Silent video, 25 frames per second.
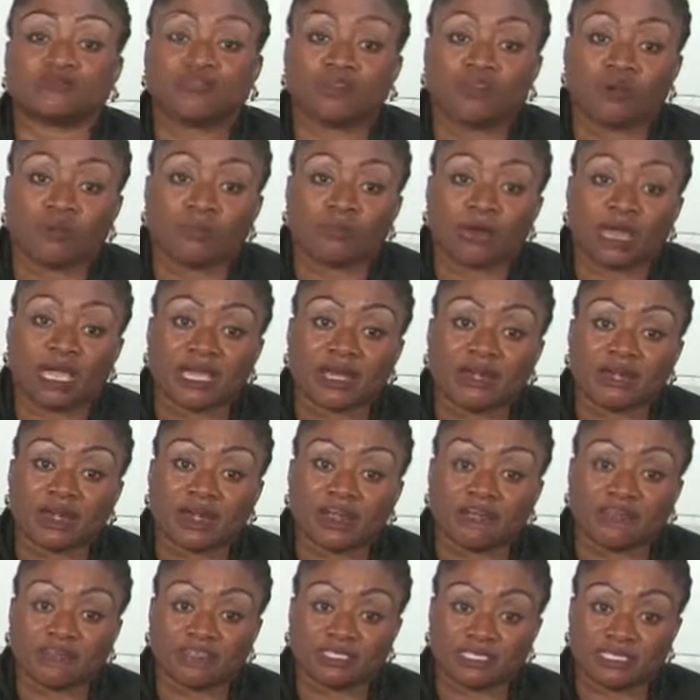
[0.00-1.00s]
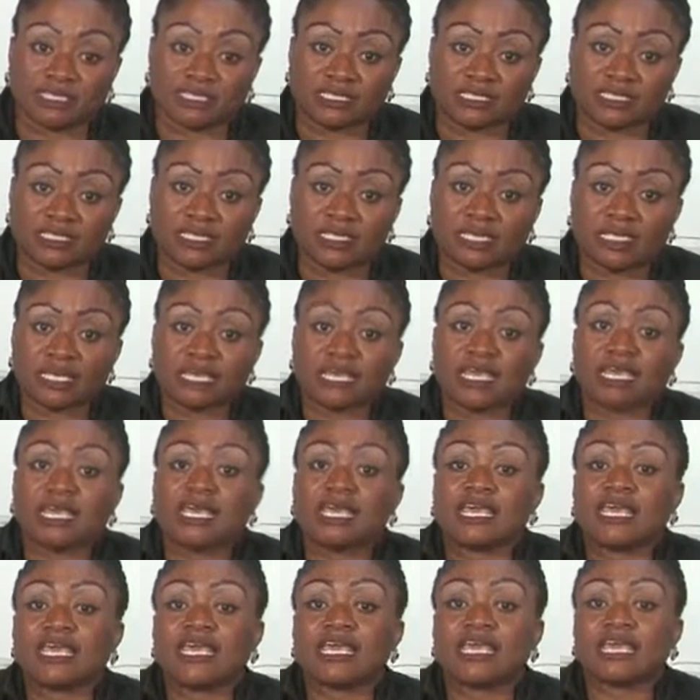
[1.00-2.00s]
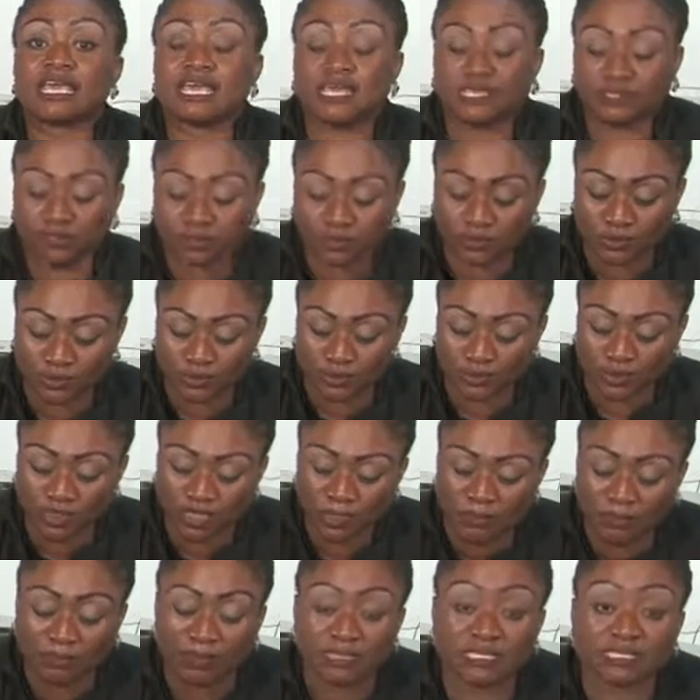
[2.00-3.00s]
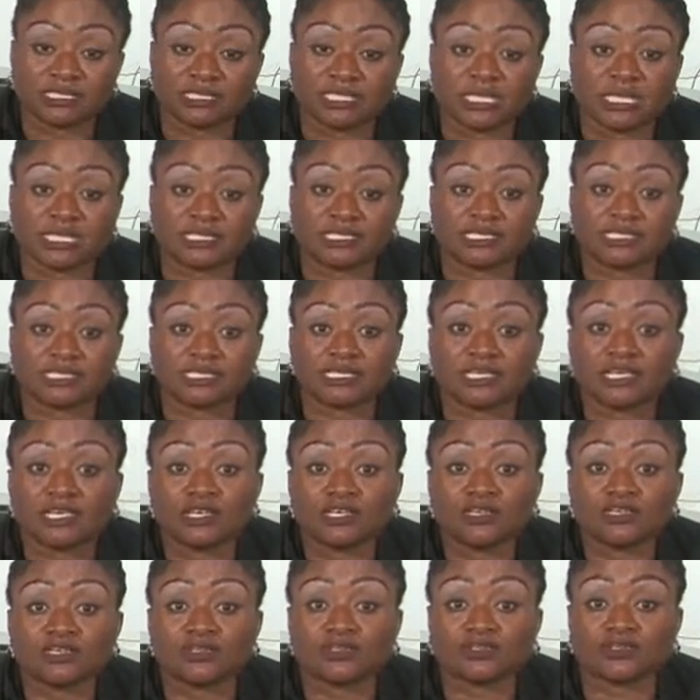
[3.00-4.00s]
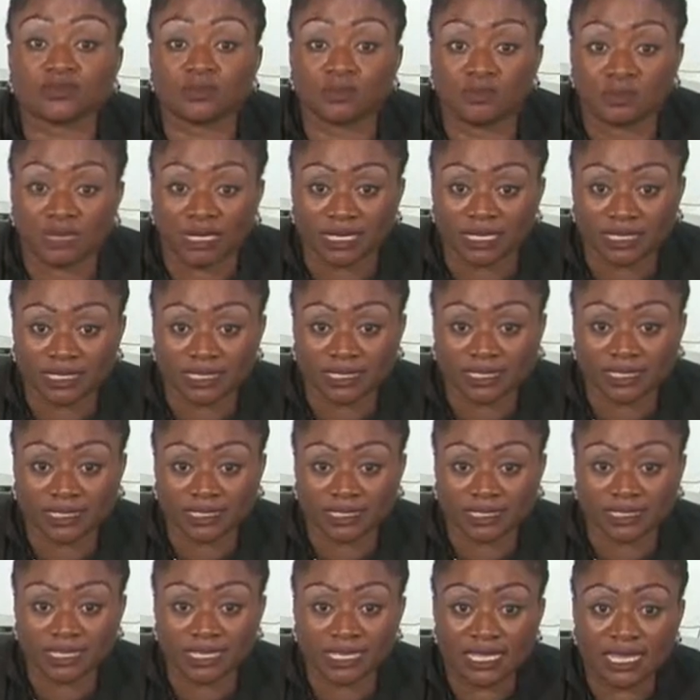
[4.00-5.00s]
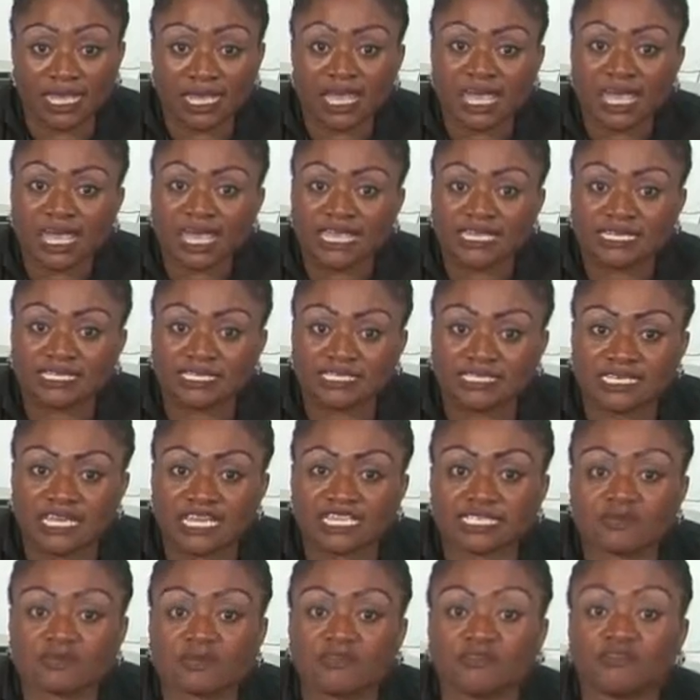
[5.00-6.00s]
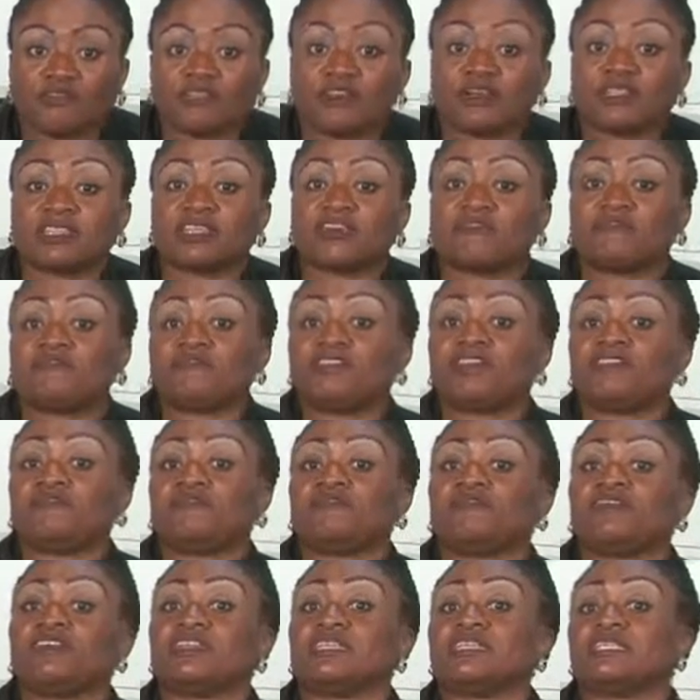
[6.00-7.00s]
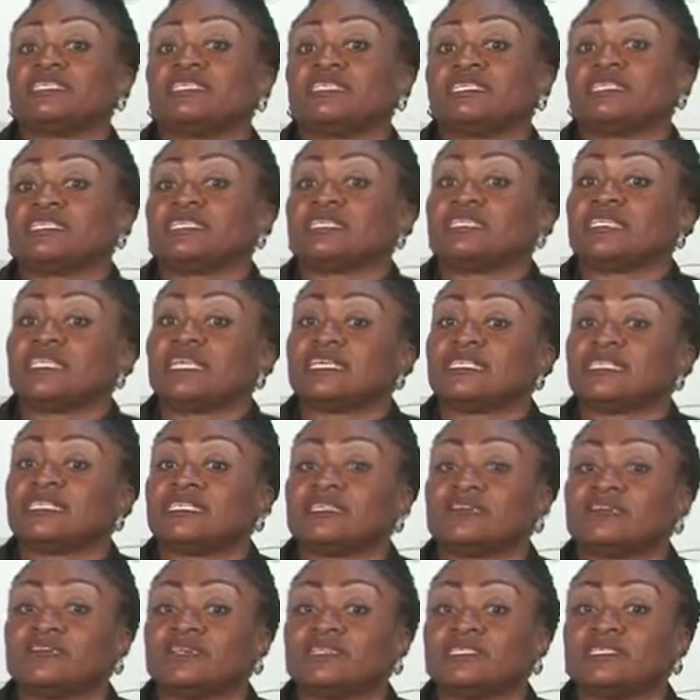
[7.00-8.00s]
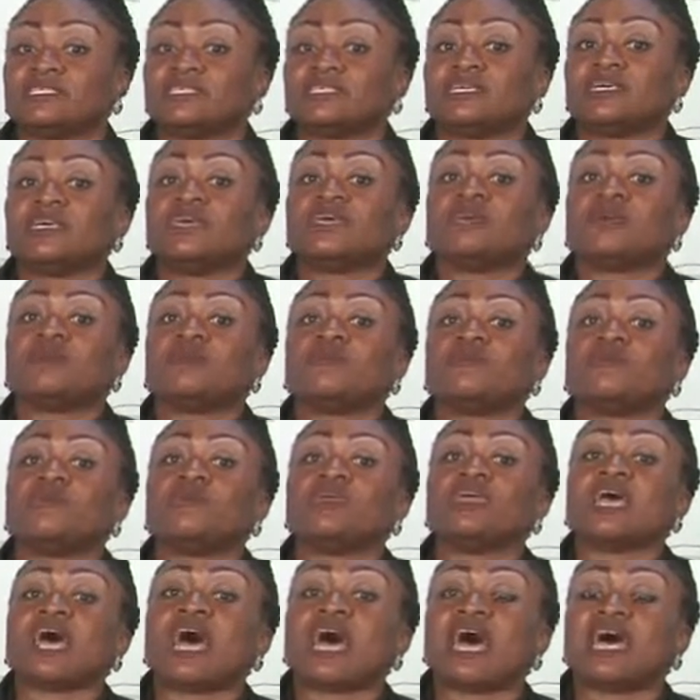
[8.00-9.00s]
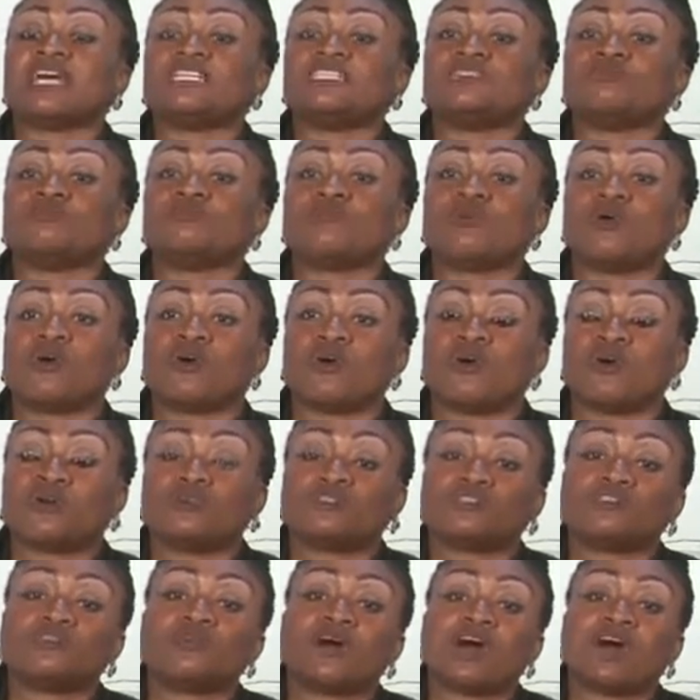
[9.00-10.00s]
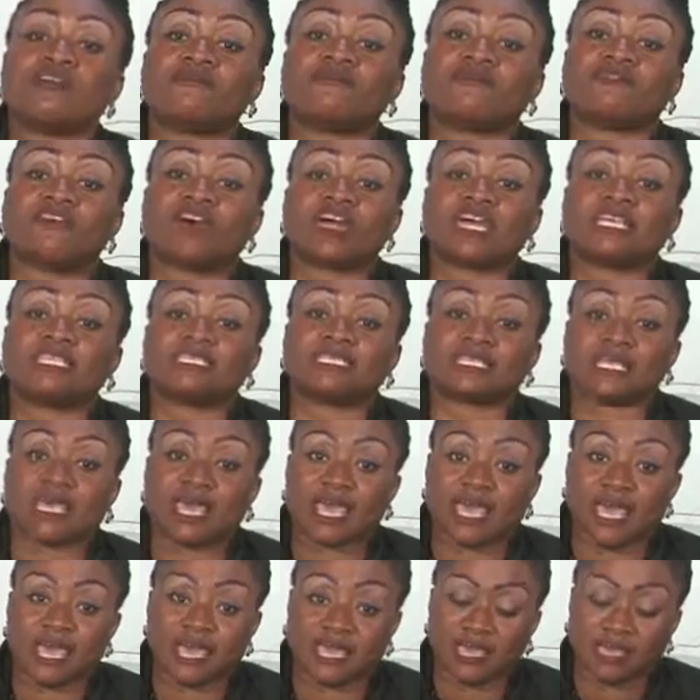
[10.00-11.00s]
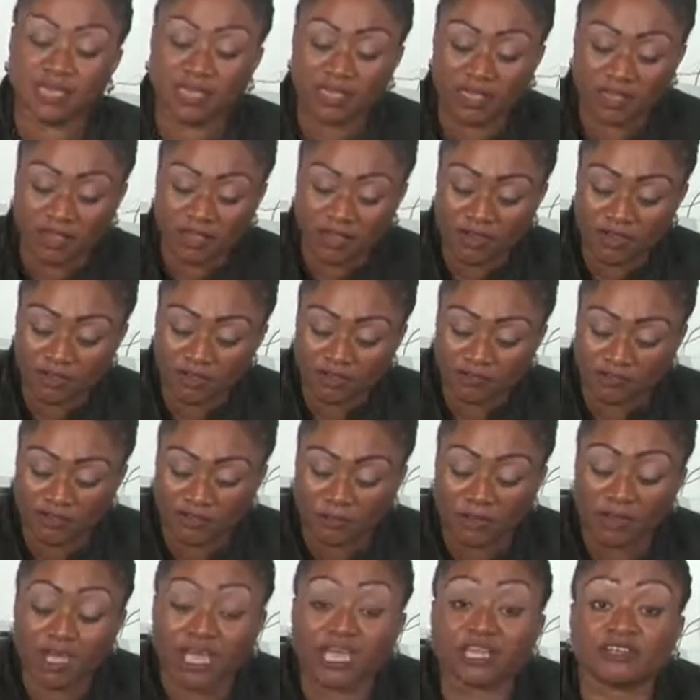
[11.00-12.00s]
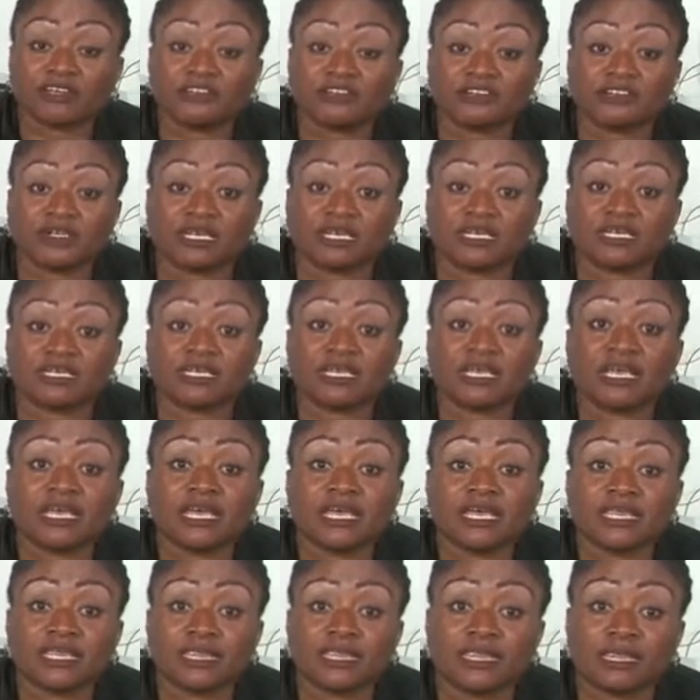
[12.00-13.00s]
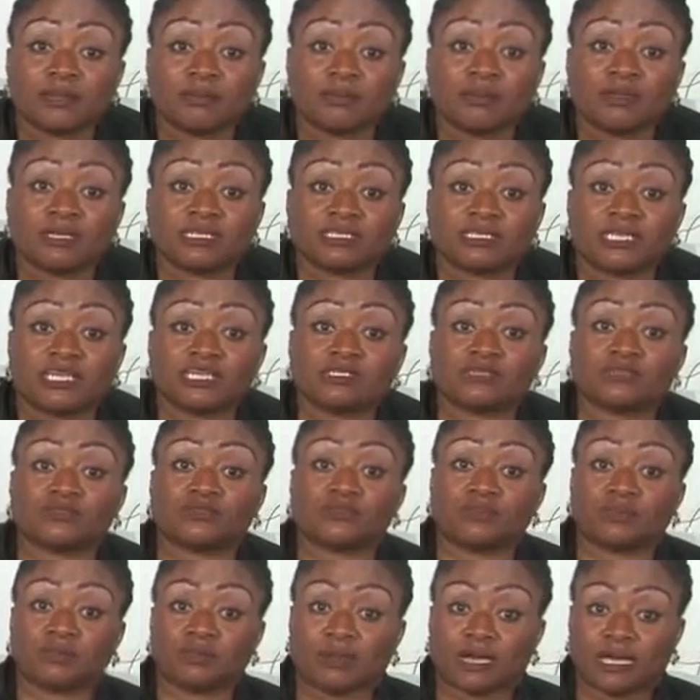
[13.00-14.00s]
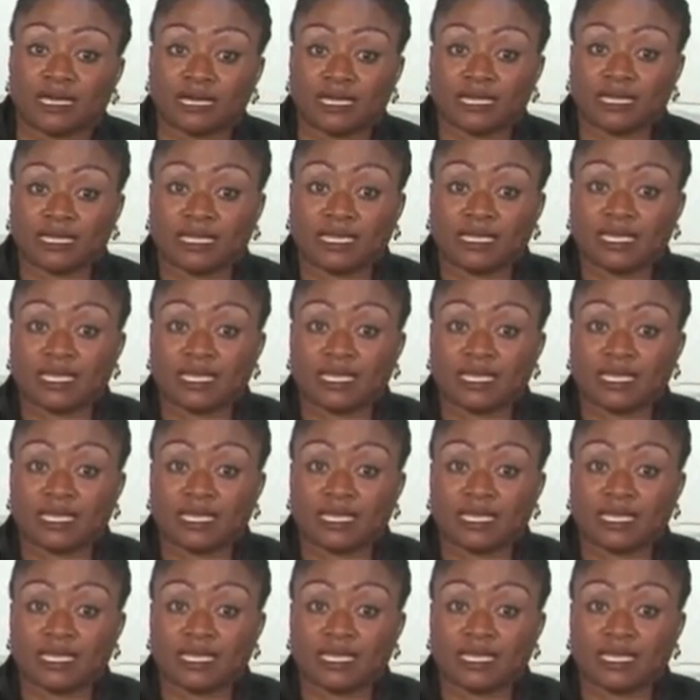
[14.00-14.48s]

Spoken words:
flow by gravity into the patient's stomach. Just before the feed finishes in the syringe, we add more to avoid air from entering the patient's stomach.